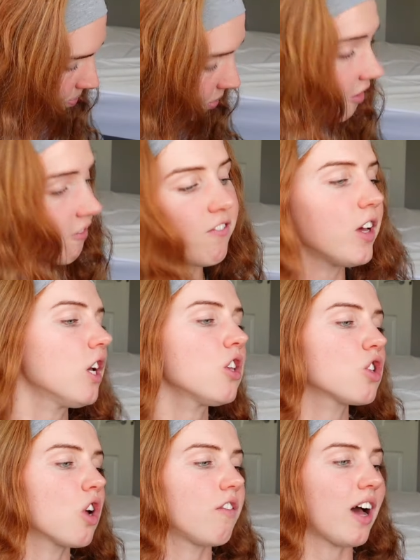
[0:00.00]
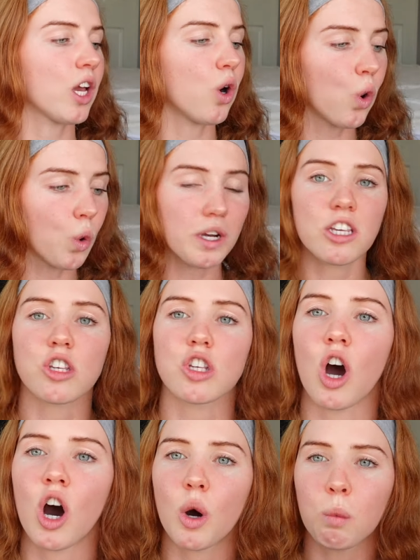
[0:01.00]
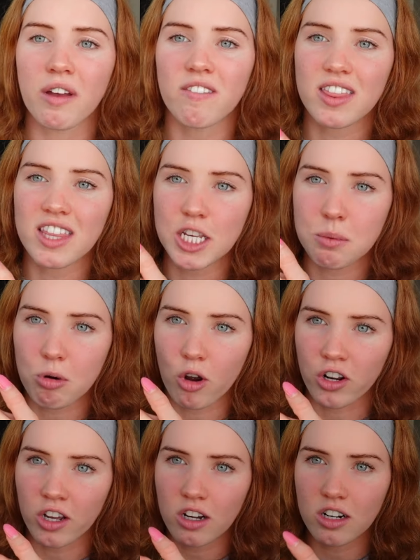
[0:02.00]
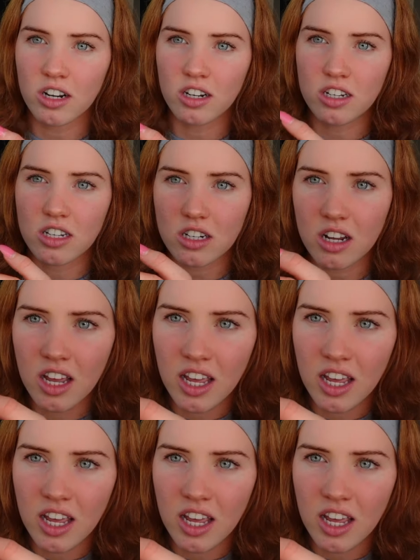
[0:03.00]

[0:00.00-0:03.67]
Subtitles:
But first off, I always start with this product,